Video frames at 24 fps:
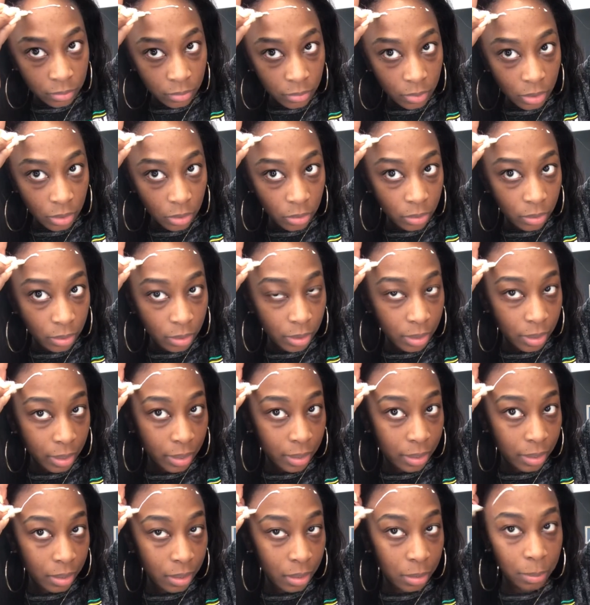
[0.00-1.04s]
Do
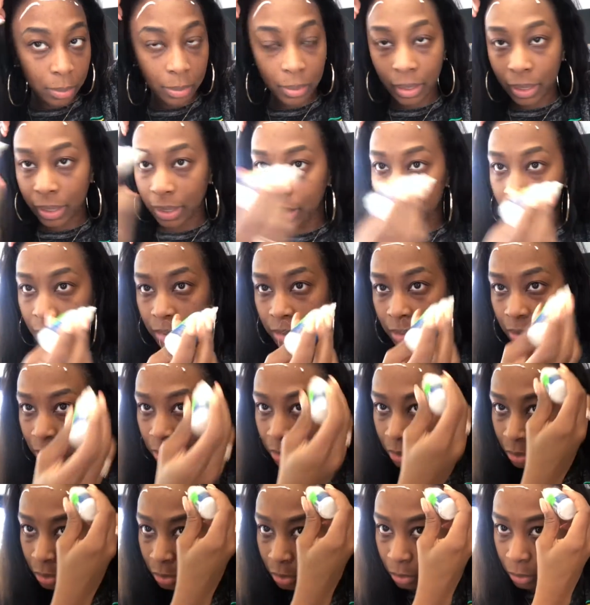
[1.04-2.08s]
not apply this
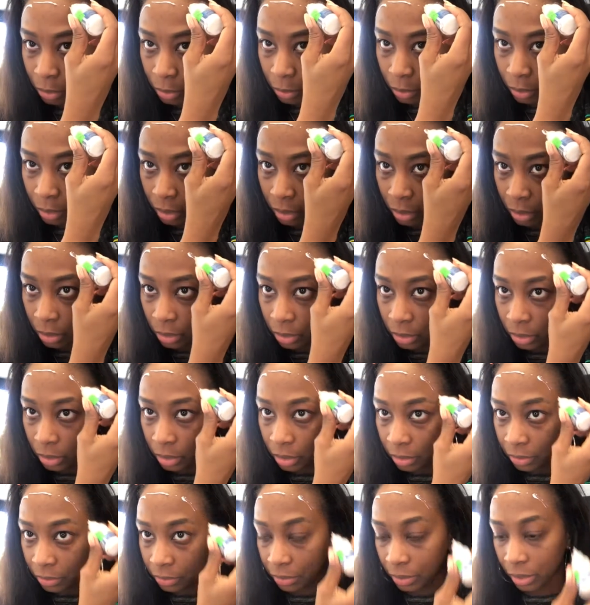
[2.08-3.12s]
to
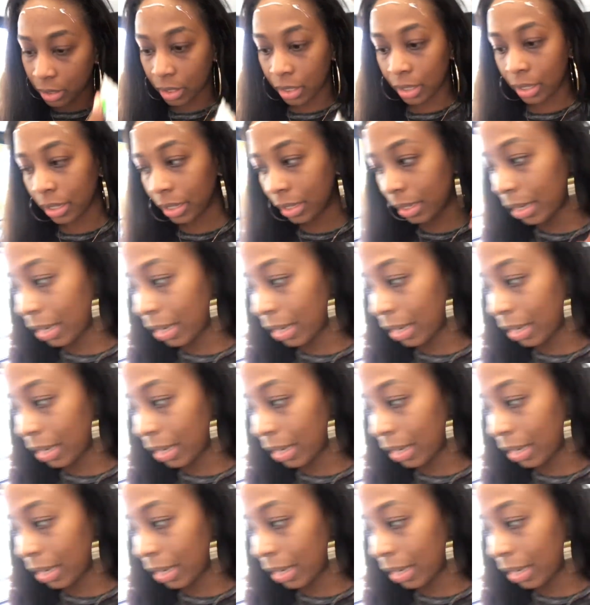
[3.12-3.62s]
your freaking